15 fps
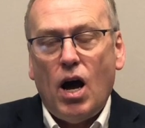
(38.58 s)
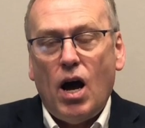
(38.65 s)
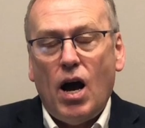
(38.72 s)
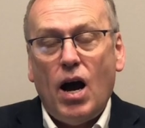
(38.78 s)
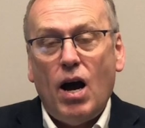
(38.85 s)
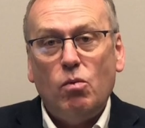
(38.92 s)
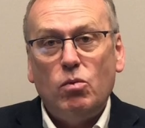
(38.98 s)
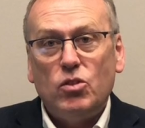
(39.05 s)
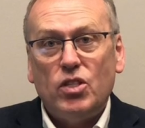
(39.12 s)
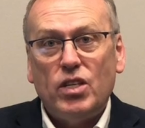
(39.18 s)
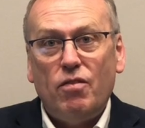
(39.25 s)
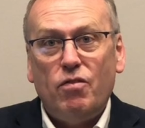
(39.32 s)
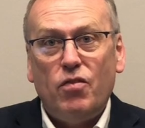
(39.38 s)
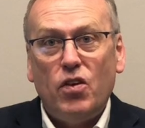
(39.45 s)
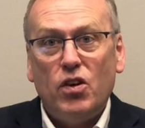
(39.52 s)
I would
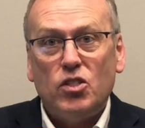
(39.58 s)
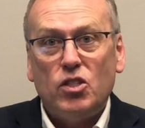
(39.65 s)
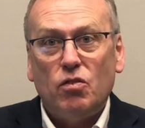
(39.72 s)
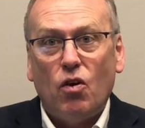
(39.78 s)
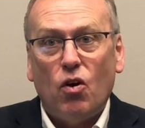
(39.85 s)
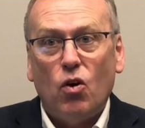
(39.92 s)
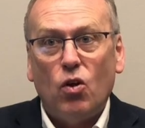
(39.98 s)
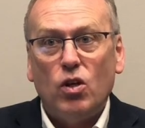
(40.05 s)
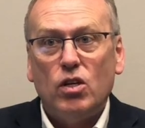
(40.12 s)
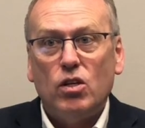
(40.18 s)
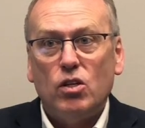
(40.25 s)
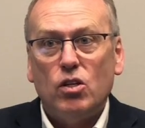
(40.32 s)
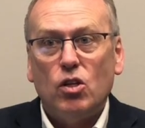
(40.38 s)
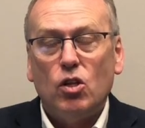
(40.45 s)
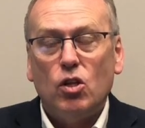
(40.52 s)
say first of all,
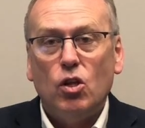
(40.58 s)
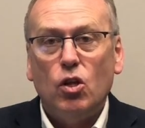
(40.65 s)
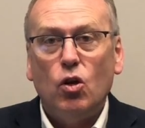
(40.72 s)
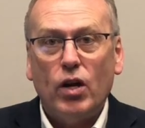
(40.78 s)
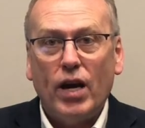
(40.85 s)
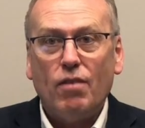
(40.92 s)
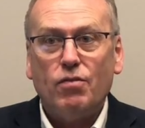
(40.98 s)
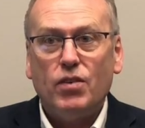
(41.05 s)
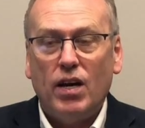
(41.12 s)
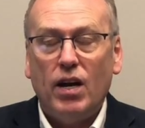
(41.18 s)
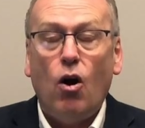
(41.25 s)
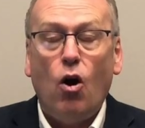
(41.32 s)
look after,